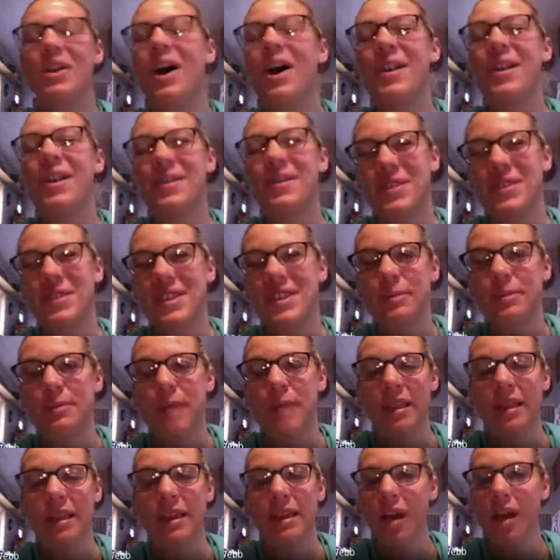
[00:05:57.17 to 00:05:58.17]
over his
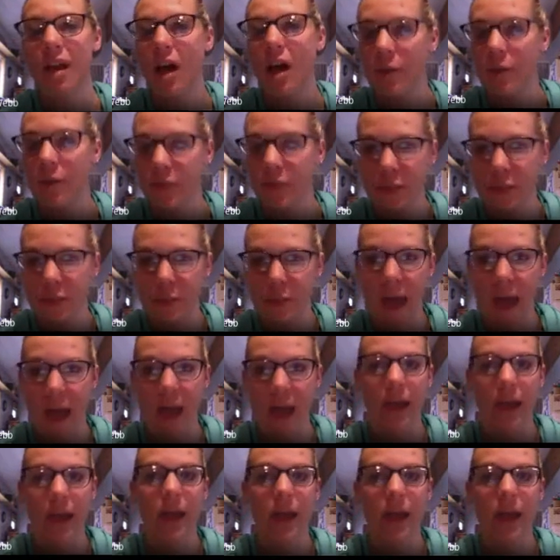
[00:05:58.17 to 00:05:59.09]
belly, all over his back,